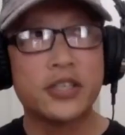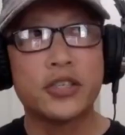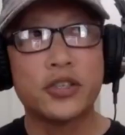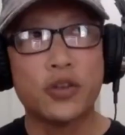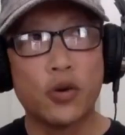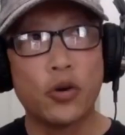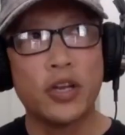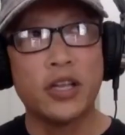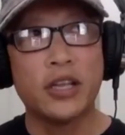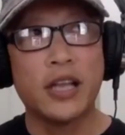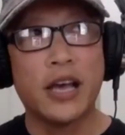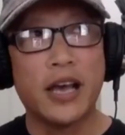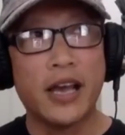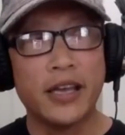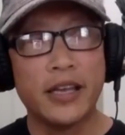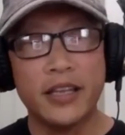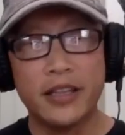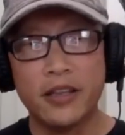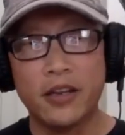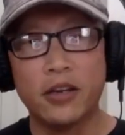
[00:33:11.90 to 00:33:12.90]

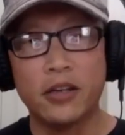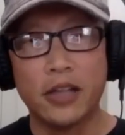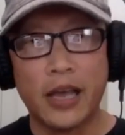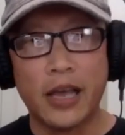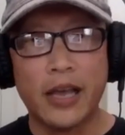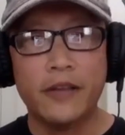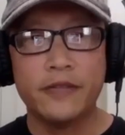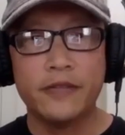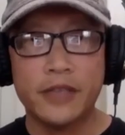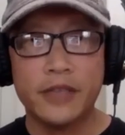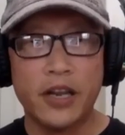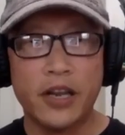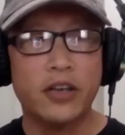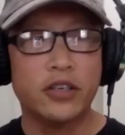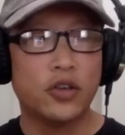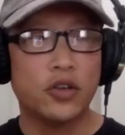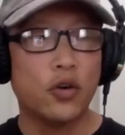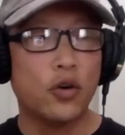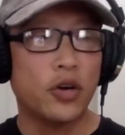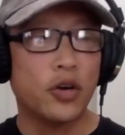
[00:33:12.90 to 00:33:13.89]
storyline, in their lives, they are
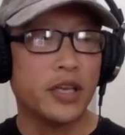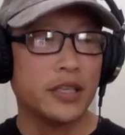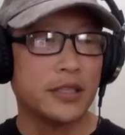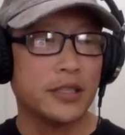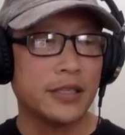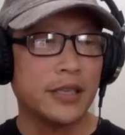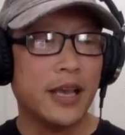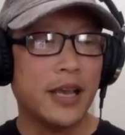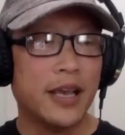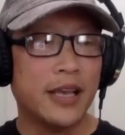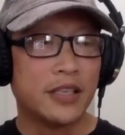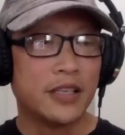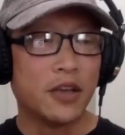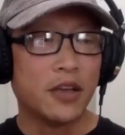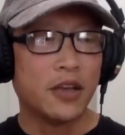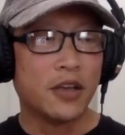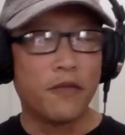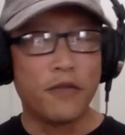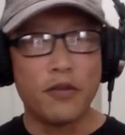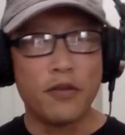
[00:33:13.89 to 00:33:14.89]
toys. Yeah. So
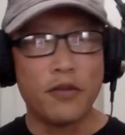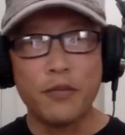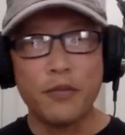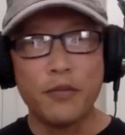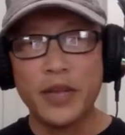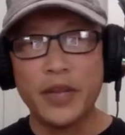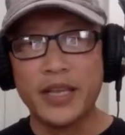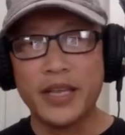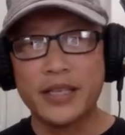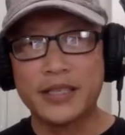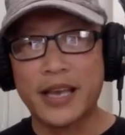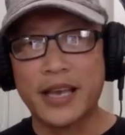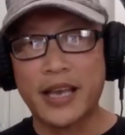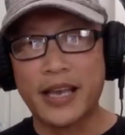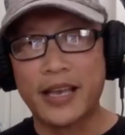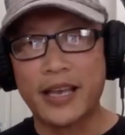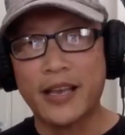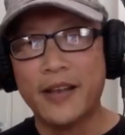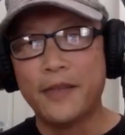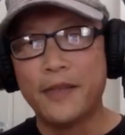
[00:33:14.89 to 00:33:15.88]
for me, it's
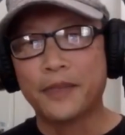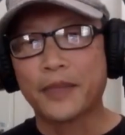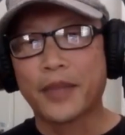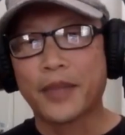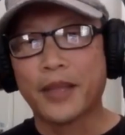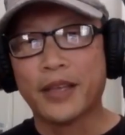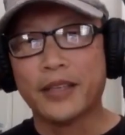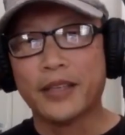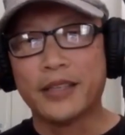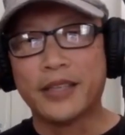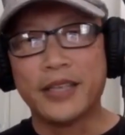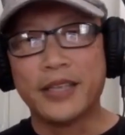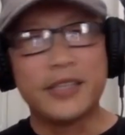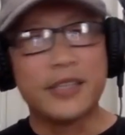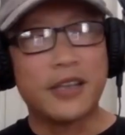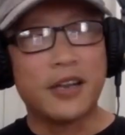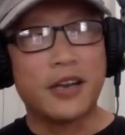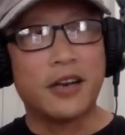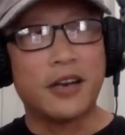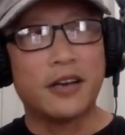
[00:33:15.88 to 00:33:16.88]
like these
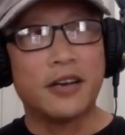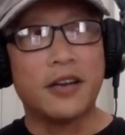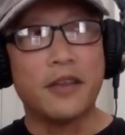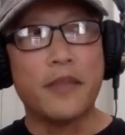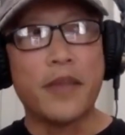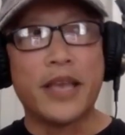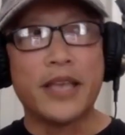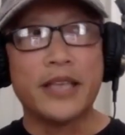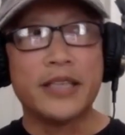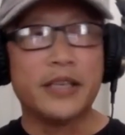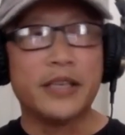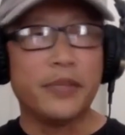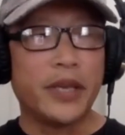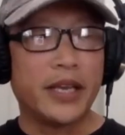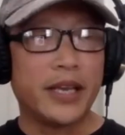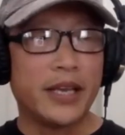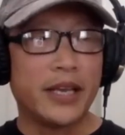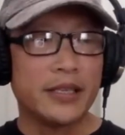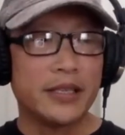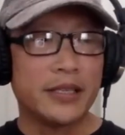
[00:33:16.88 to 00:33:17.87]
are amazing
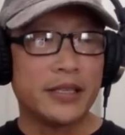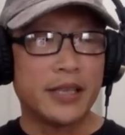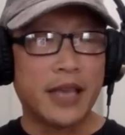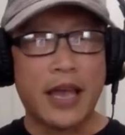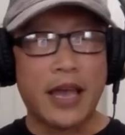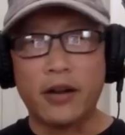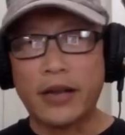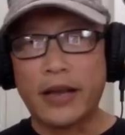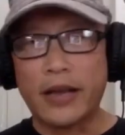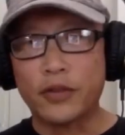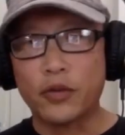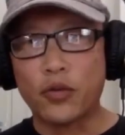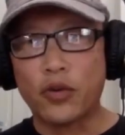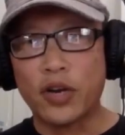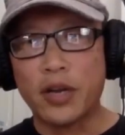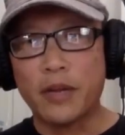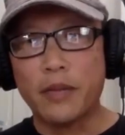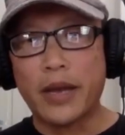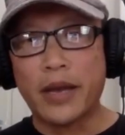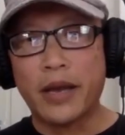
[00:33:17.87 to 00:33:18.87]
because I don't have to worry
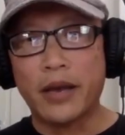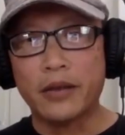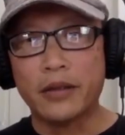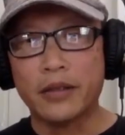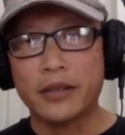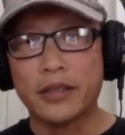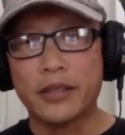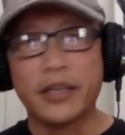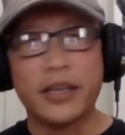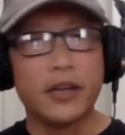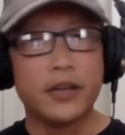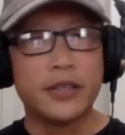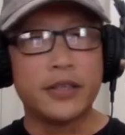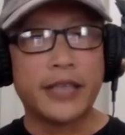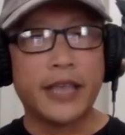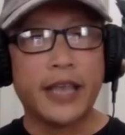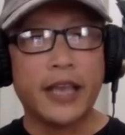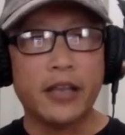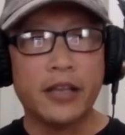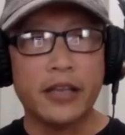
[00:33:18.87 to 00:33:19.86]
about you know
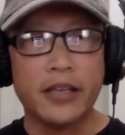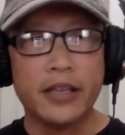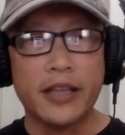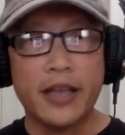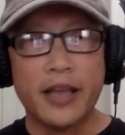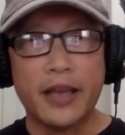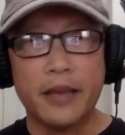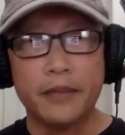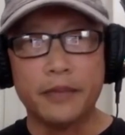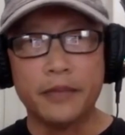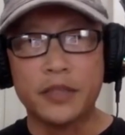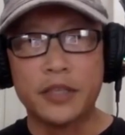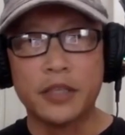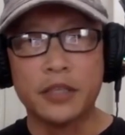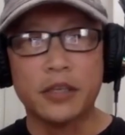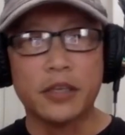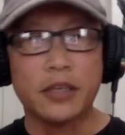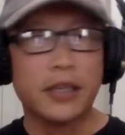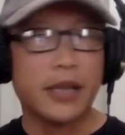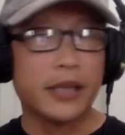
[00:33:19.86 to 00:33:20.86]
scaling them to
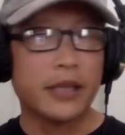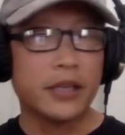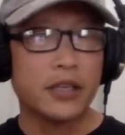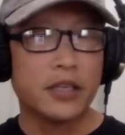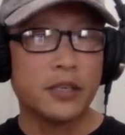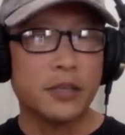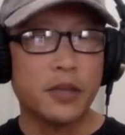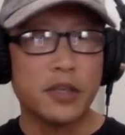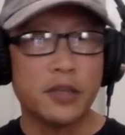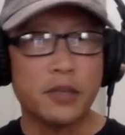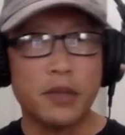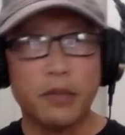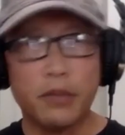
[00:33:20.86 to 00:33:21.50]
look like they're supposed to